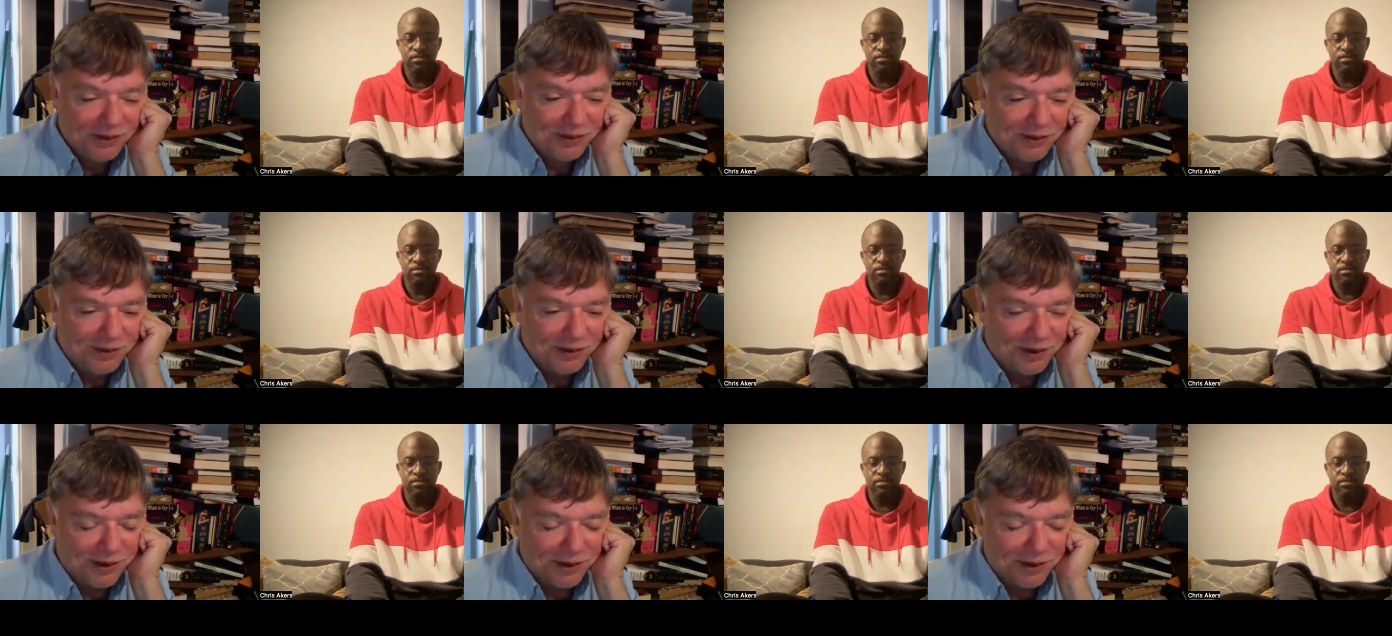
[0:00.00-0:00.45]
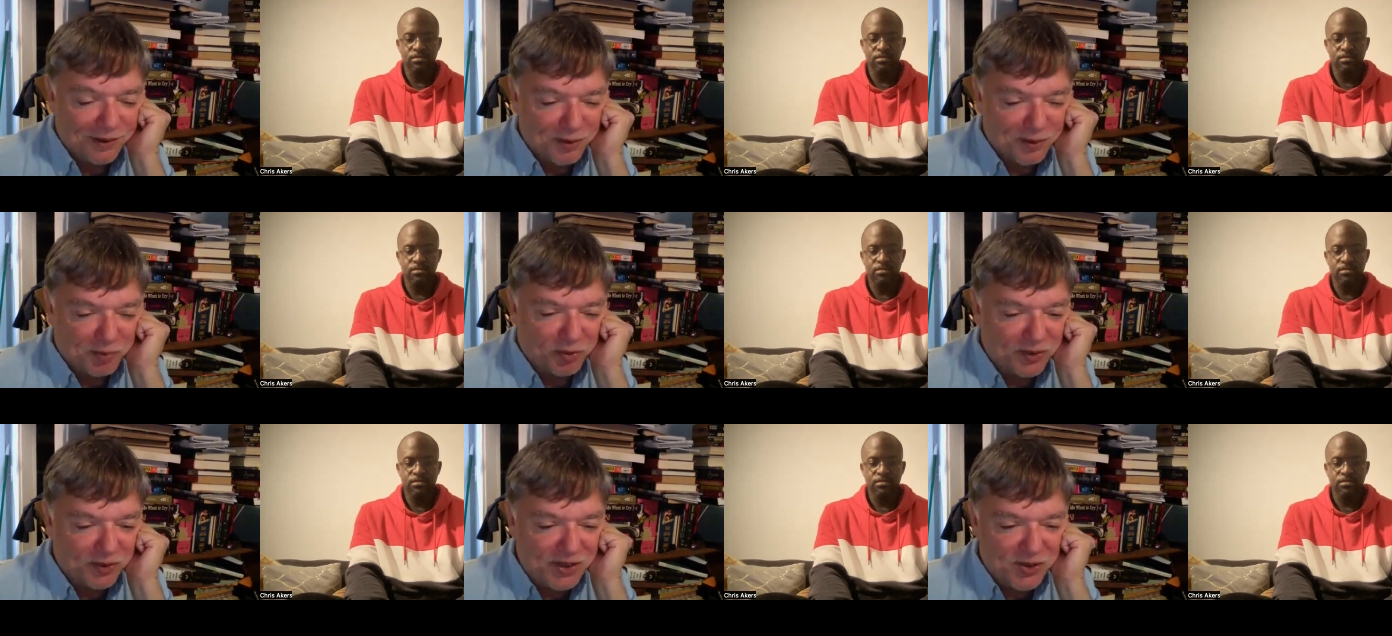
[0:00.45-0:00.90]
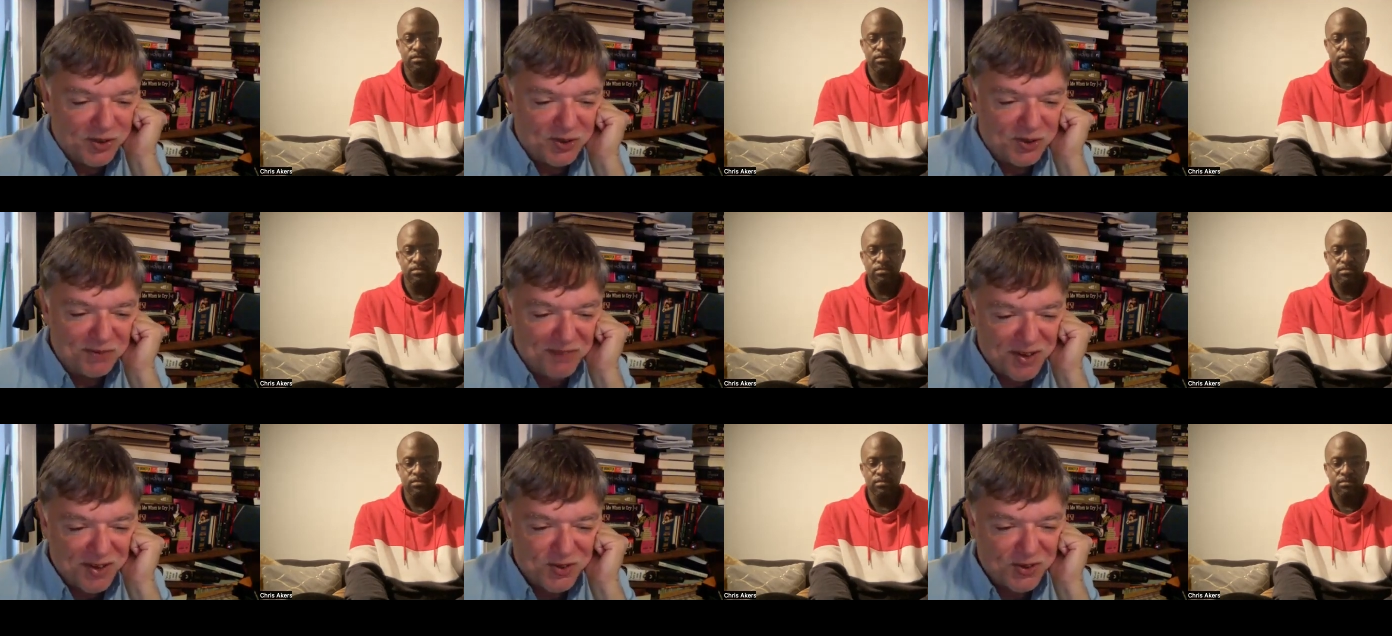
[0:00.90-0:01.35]
Speaker 1: uh, the police
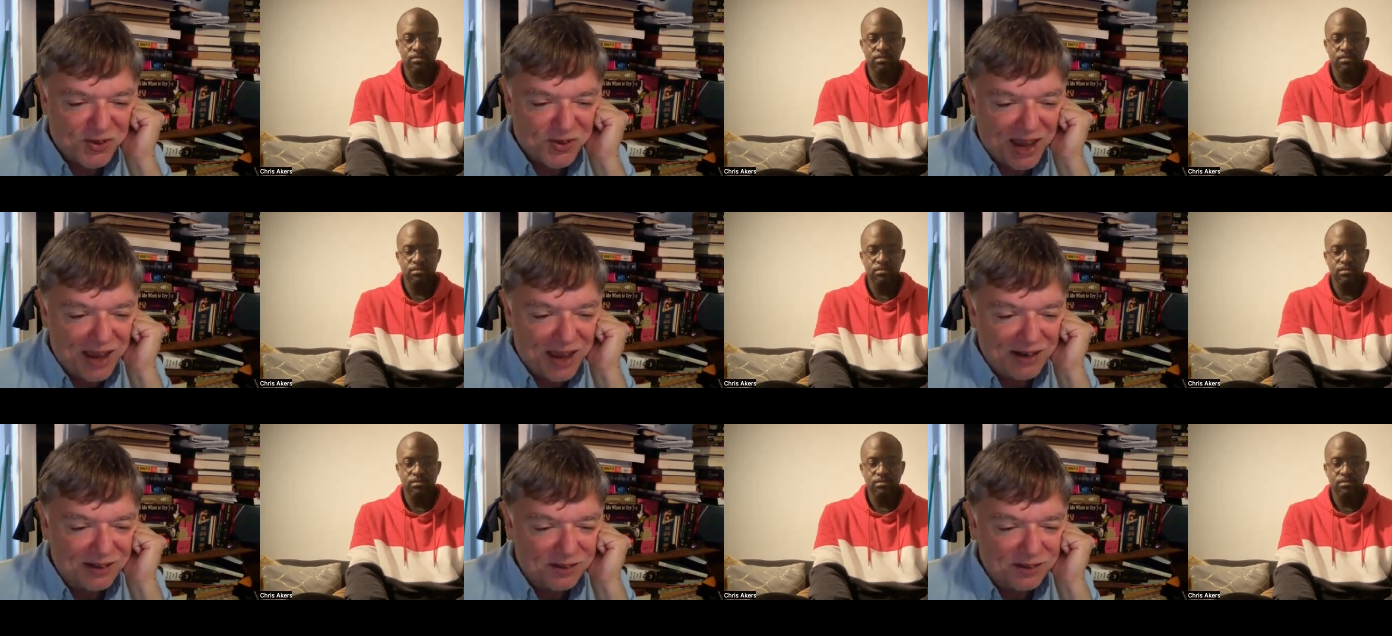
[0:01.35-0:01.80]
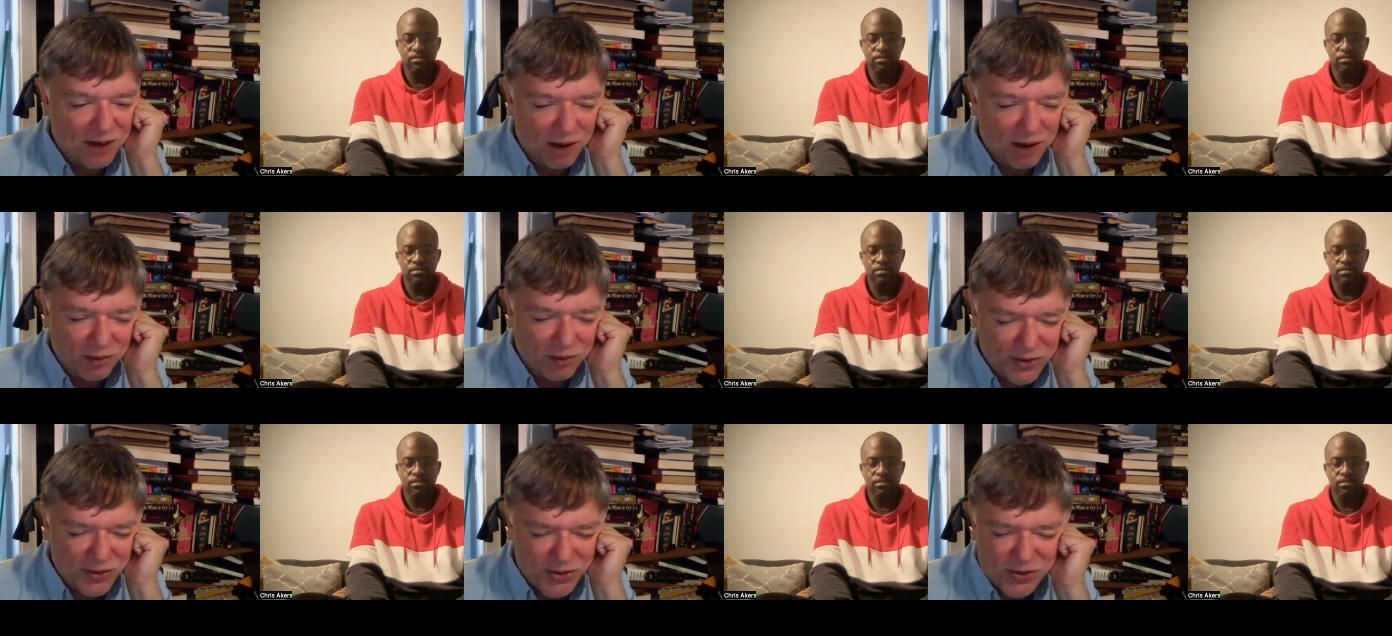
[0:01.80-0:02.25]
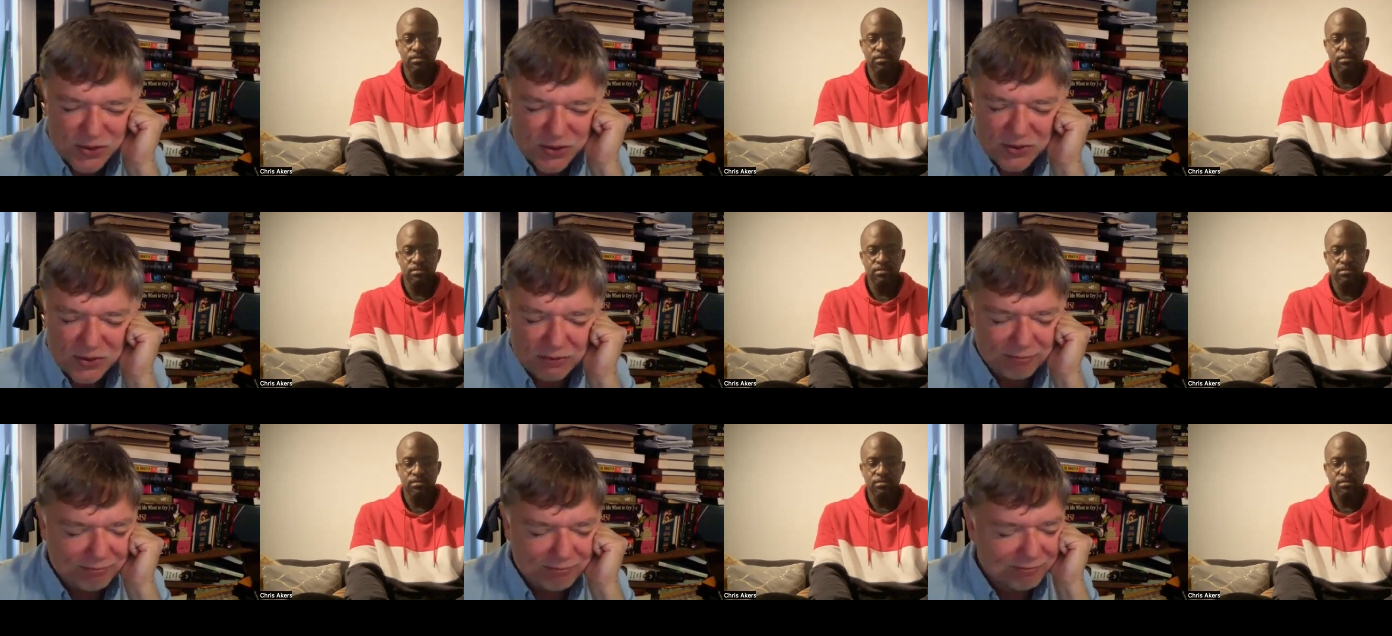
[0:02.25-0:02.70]
investigating
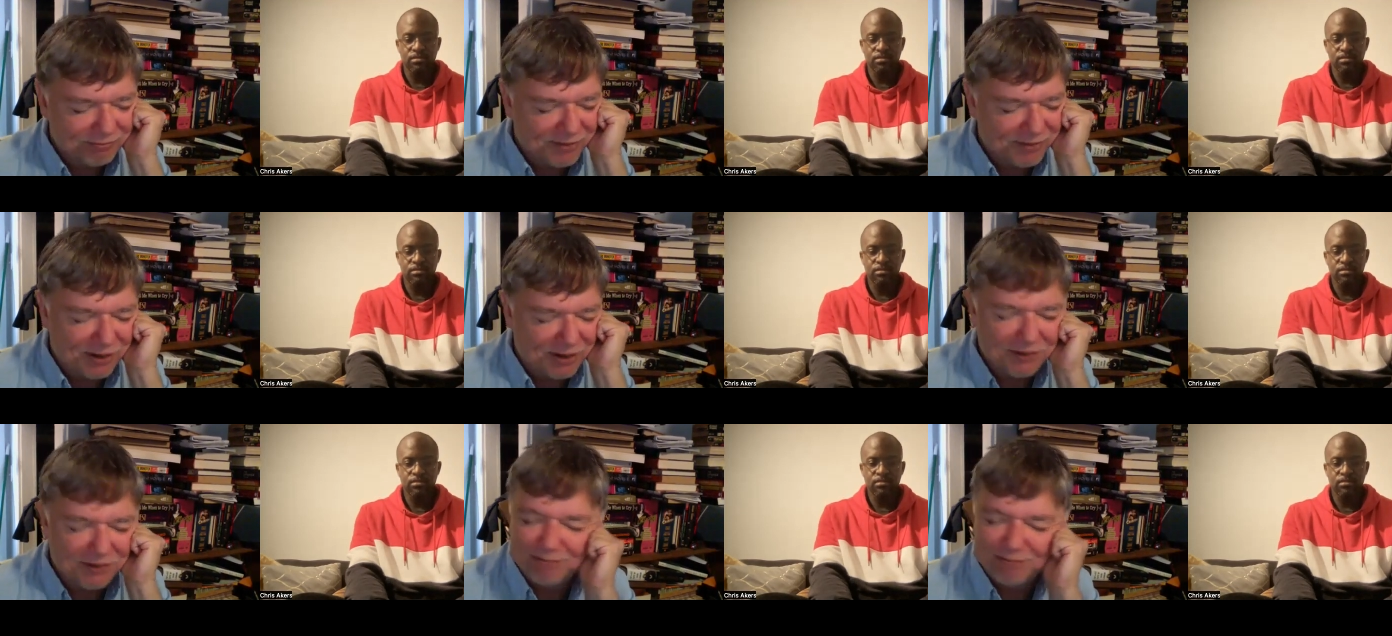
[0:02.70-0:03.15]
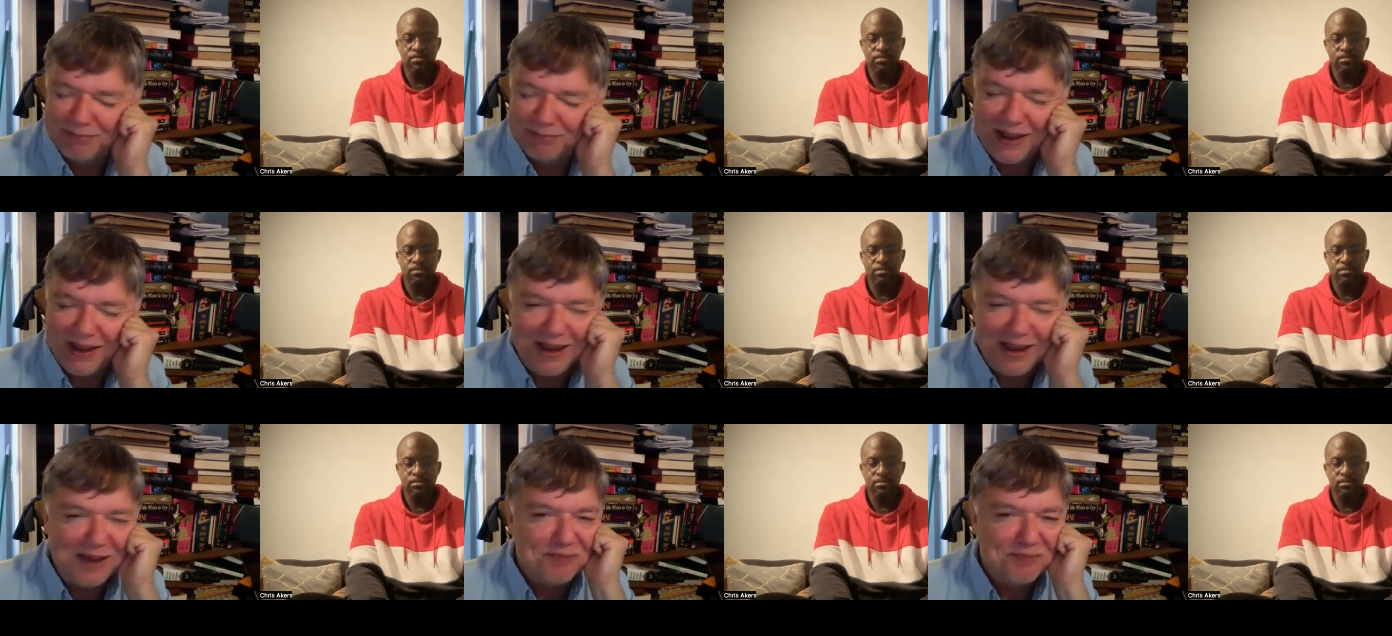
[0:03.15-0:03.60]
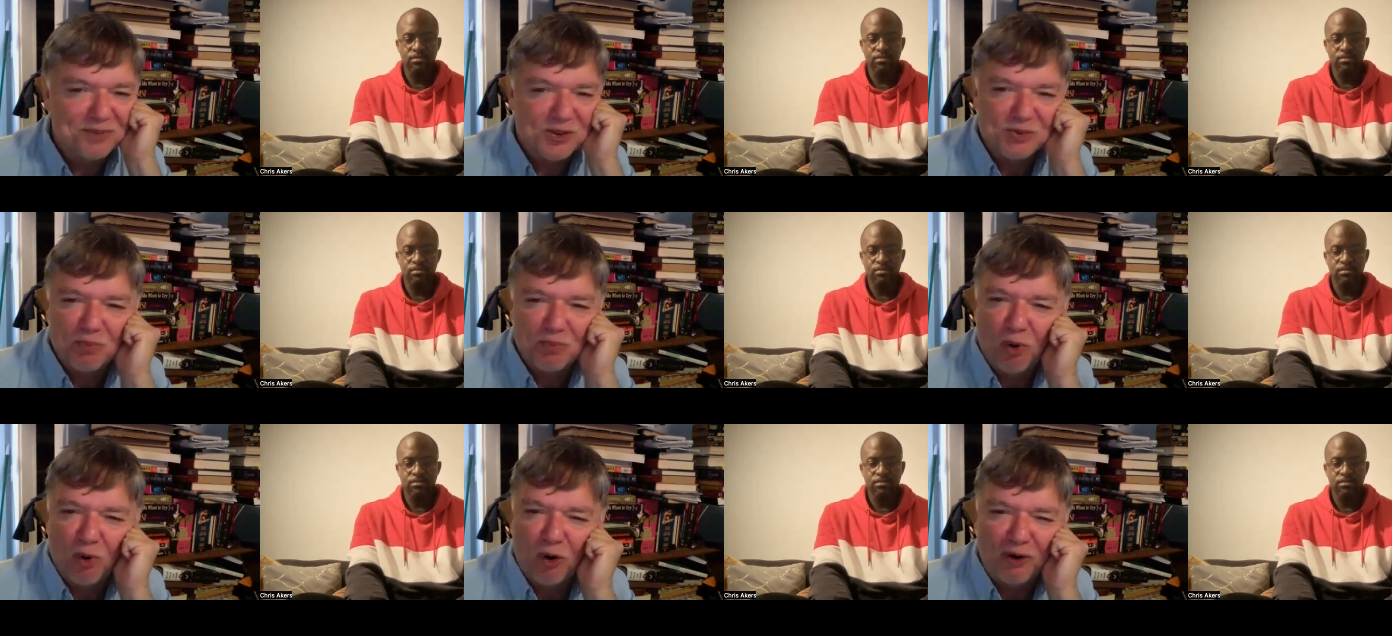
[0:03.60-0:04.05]
Douglas very, became
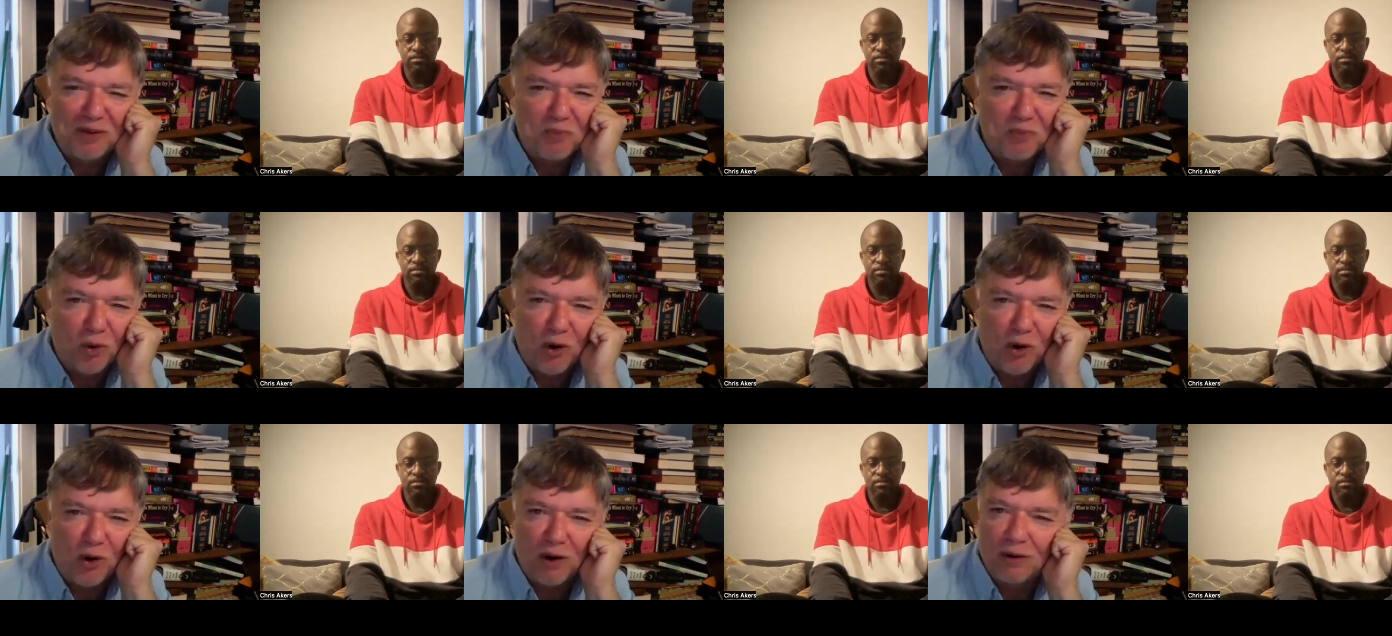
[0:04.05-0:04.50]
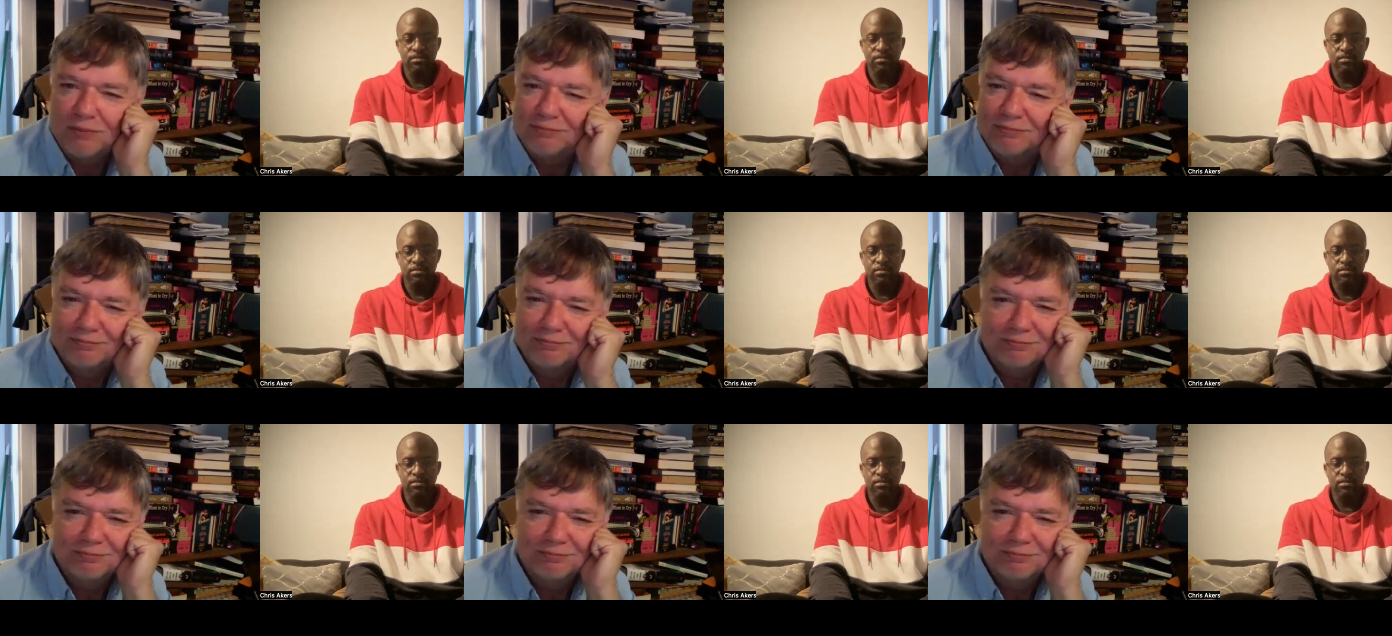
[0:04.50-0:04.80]
just more and more